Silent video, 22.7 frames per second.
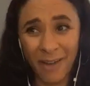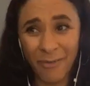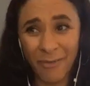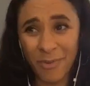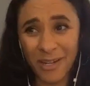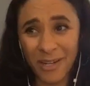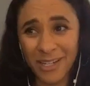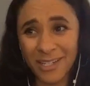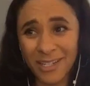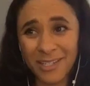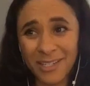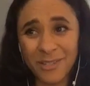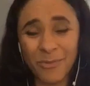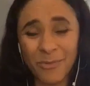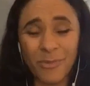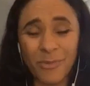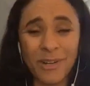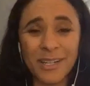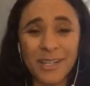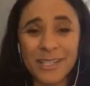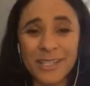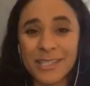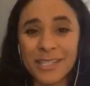everybody
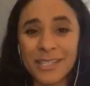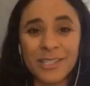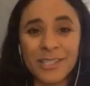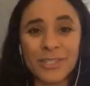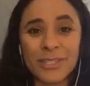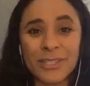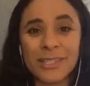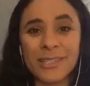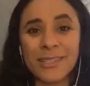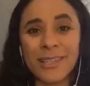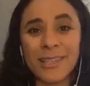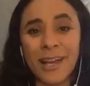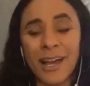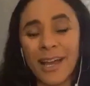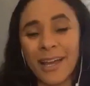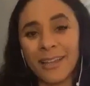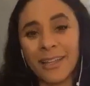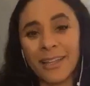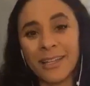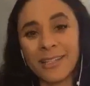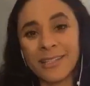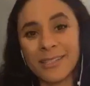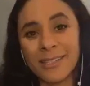doesn't want to see just the
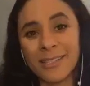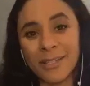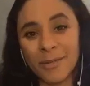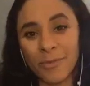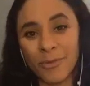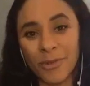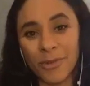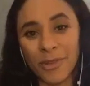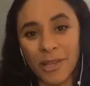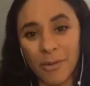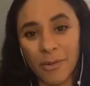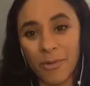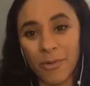highlights anymore.